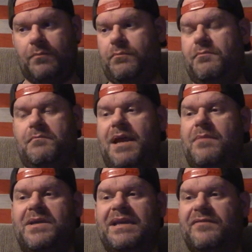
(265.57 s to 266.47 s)

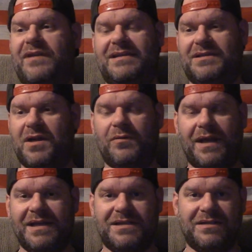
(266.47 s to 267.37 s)
maybe even as a
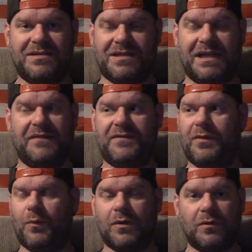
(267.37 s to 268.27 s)
donation, just a gift to
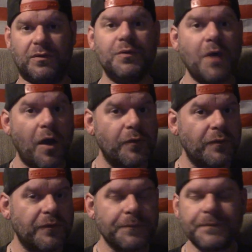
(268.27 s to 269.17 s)
the world, who
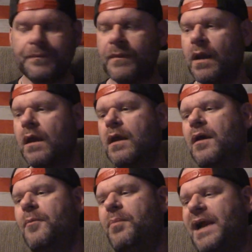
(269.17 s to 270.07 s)
knows?
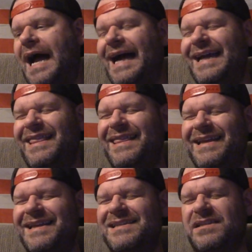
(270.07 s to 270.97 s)
But I
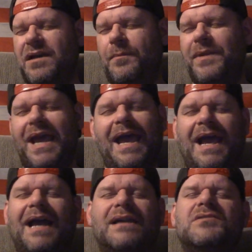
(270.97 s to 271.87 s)
think
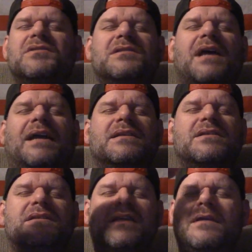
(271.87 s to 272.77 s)
someday, I could
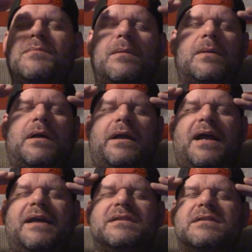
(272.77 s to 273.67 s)
see it in my mind,
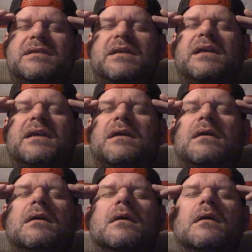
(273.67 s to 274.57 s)
I can
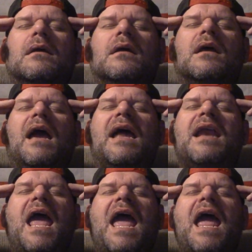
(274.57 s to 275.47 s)
see
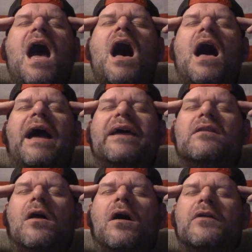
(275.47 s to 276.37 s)
an AI
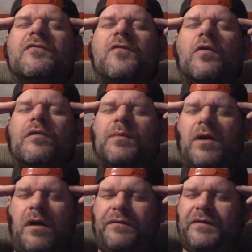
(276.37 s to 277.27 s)
law enforcement
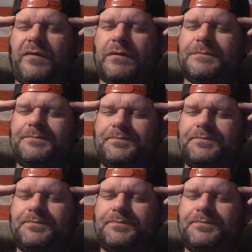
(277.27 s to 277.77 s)
officer